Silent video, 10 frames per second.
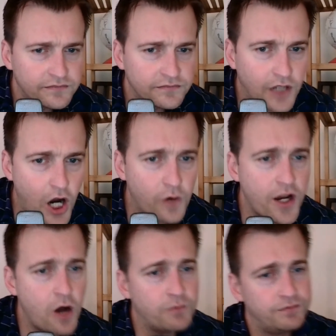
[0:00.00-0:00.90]
Oh,
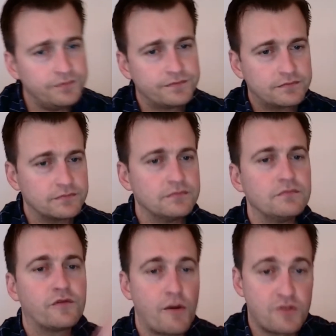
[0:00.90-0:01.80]
no. From